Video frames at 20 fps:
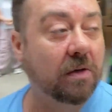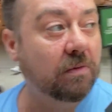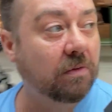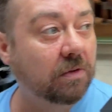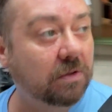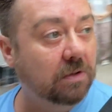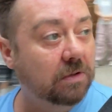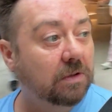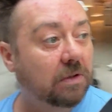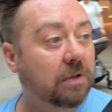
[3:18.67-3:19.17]

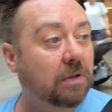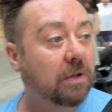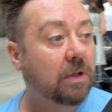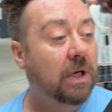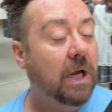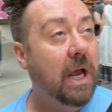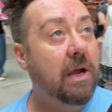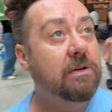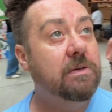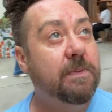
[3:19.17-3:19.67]
So
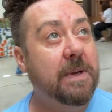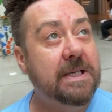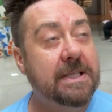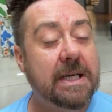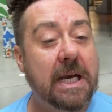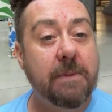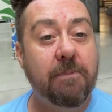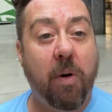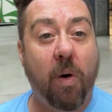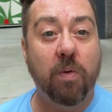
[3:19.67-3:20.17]
it was
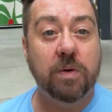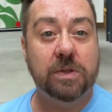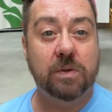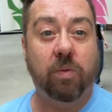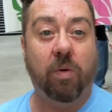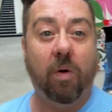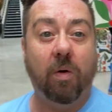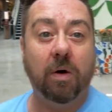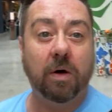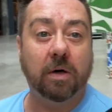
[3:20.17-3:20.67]
basically
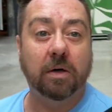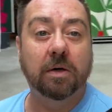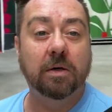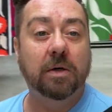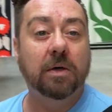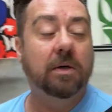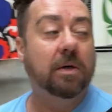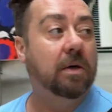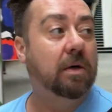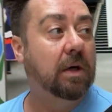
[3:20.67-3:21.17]
post-war,
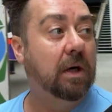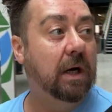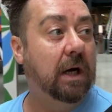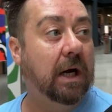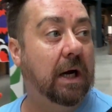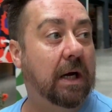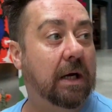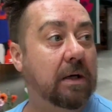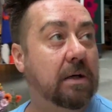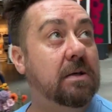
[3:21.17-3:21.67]

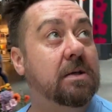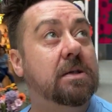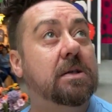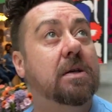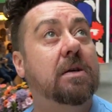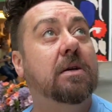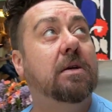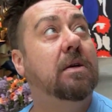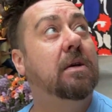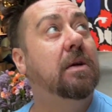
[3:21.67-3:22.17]

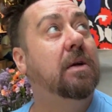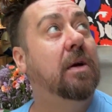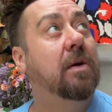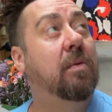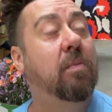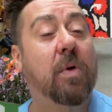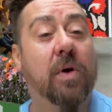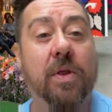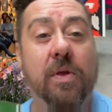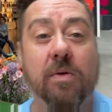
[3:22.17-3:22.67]
and
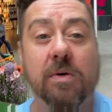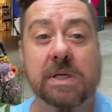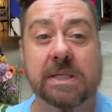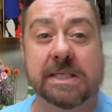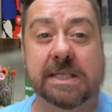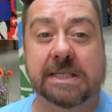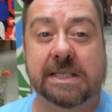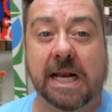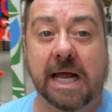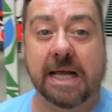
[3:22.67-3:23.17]
where there
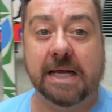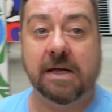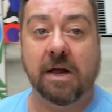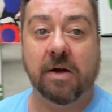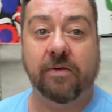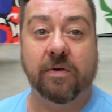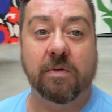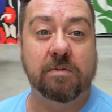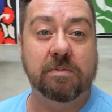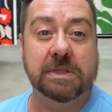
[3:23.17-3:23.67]
was this
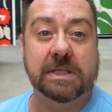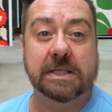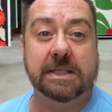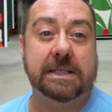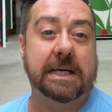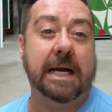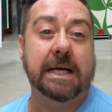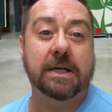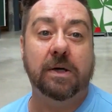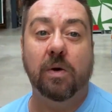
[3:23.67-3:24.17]
like, everyone was
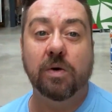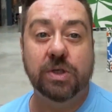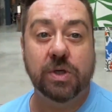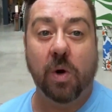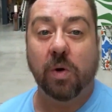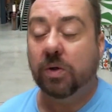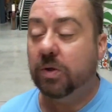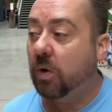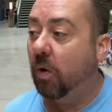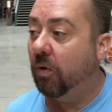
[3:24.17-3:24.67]
just like, you know,
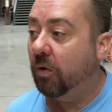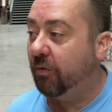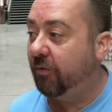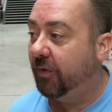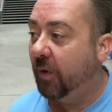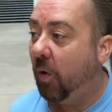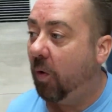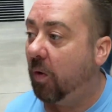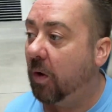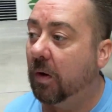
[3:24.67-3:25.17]
don't go to
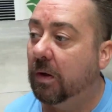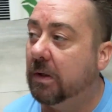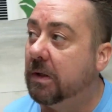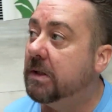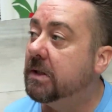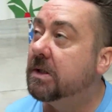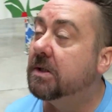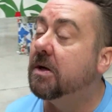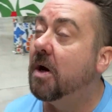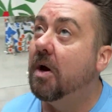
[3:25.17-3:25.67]

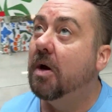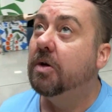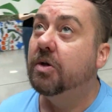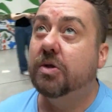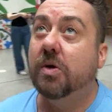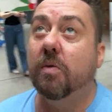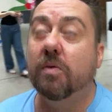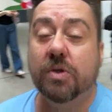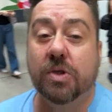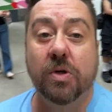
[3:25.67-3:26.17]
florals,
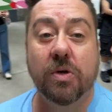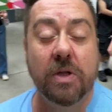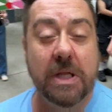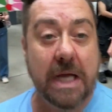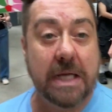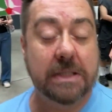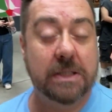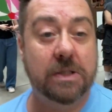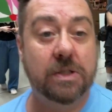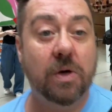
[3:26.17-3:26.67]
don't do
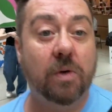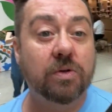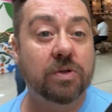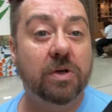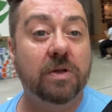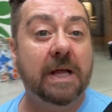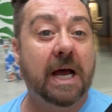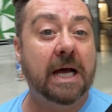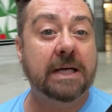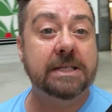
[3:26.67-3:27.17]
this, don't do